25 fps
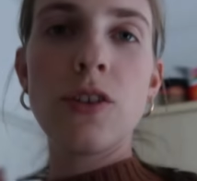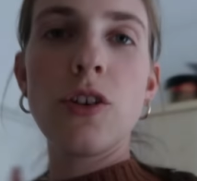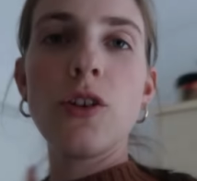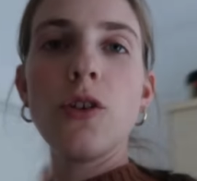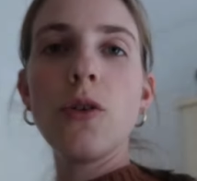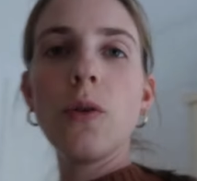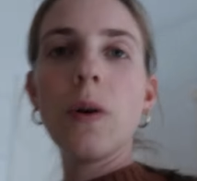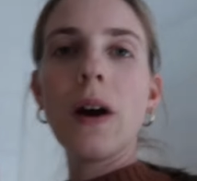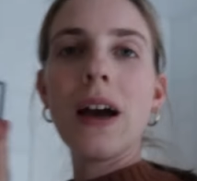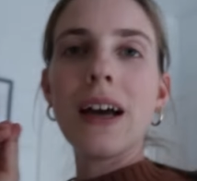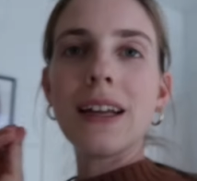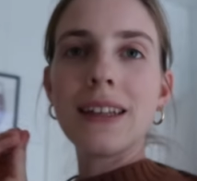
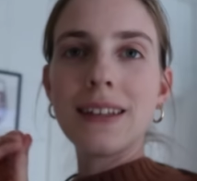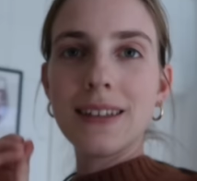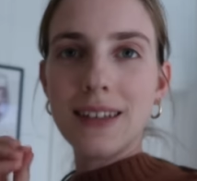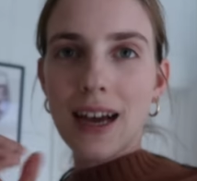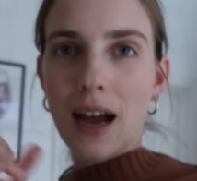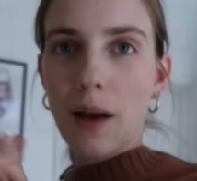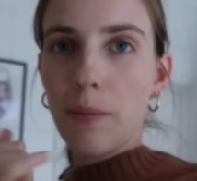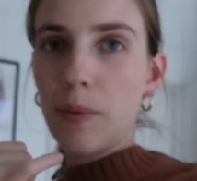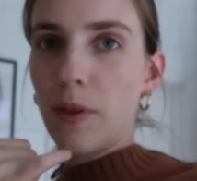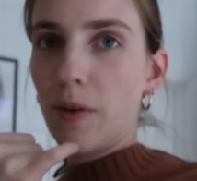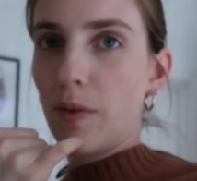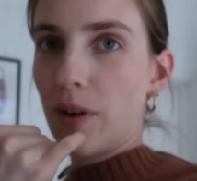to
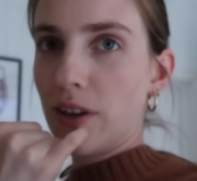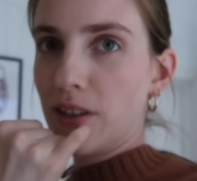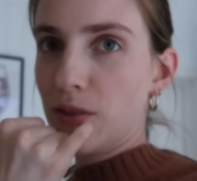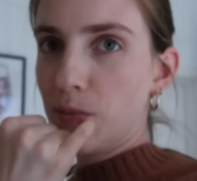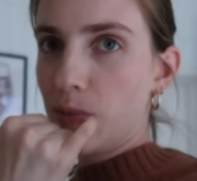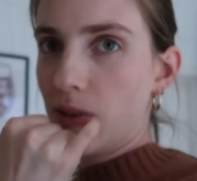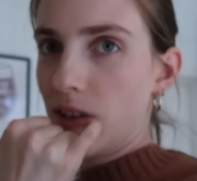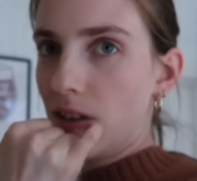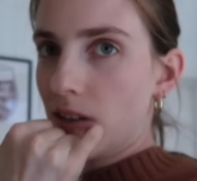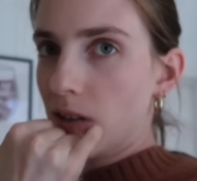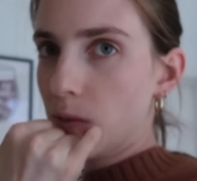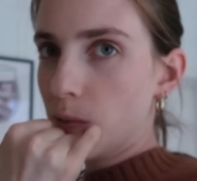adapt the
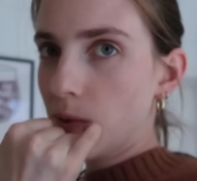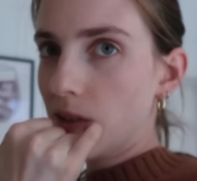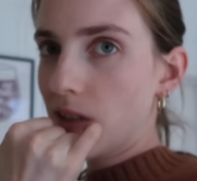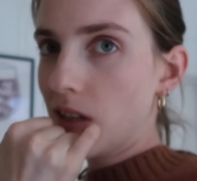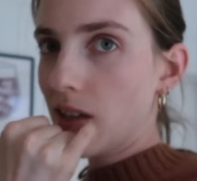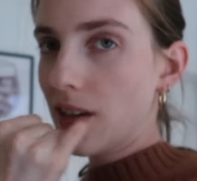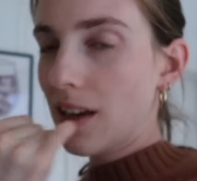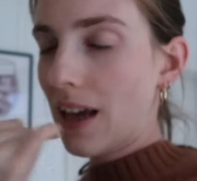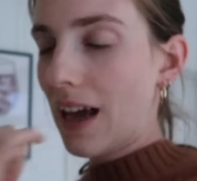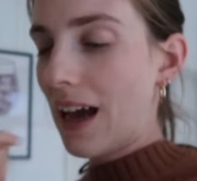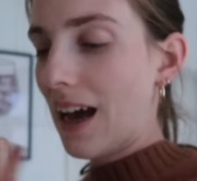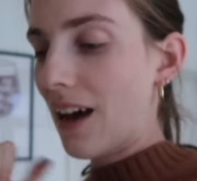recipe because we
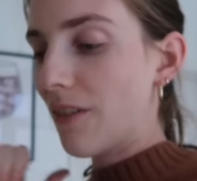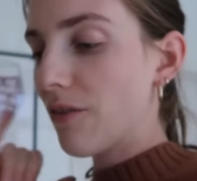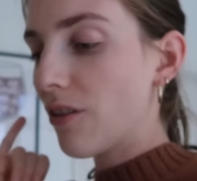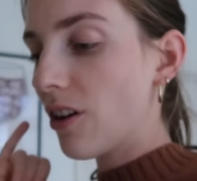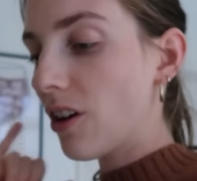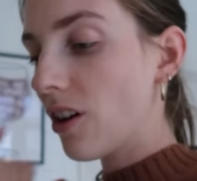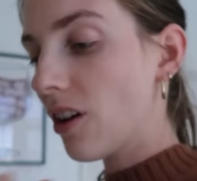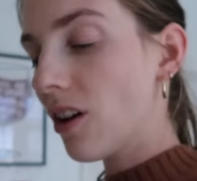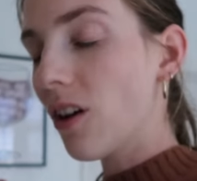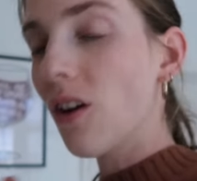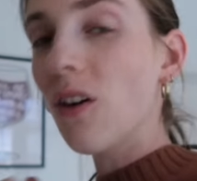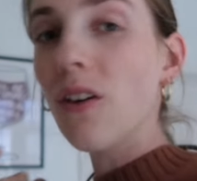didn't have
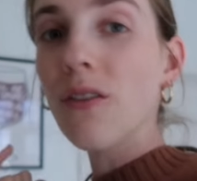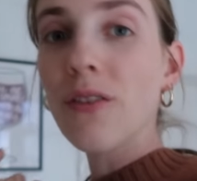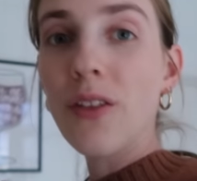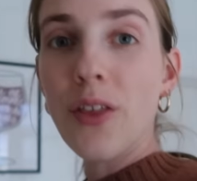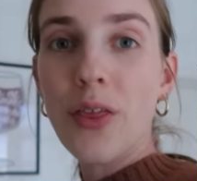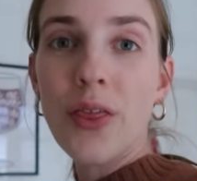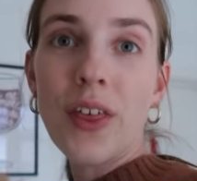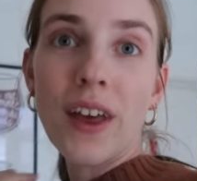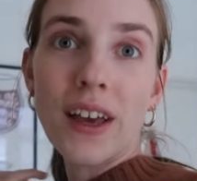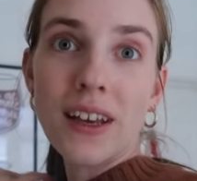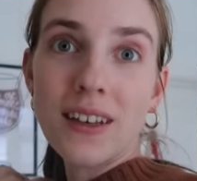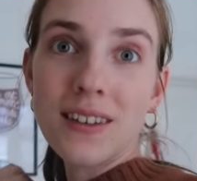a lot of
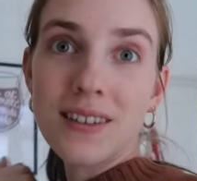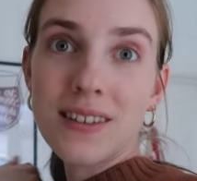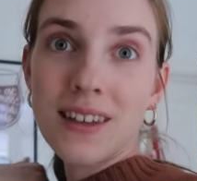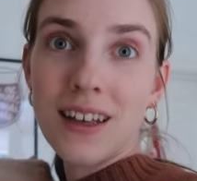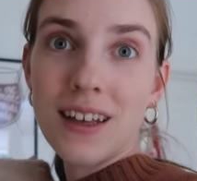things